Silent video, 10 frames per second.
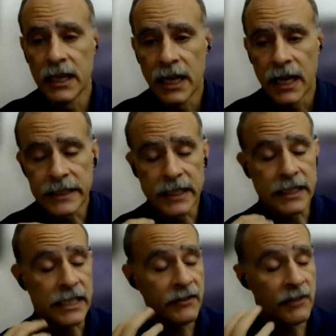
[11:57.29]
And then
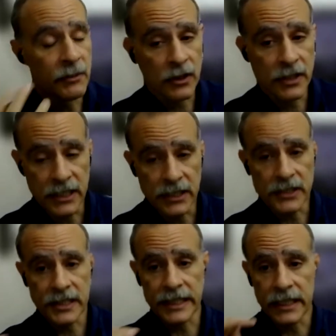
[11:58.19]
even more
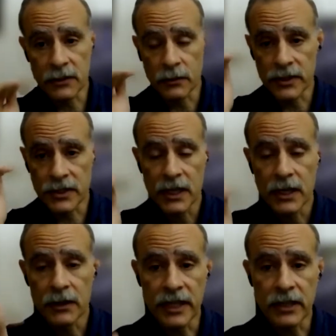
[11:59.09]
tediously, it was
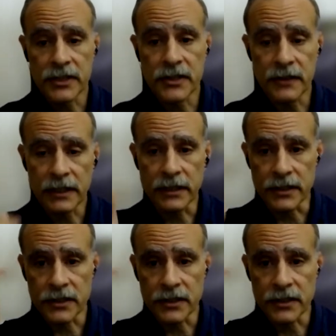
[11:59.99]
reconstructed so